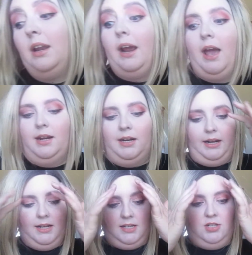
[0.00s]
I had it, I
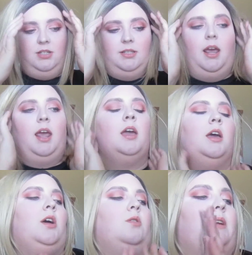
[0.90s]
guess I should say.
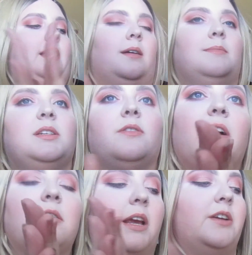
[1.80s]
When it comes to
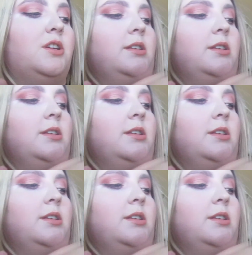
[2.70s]
foundation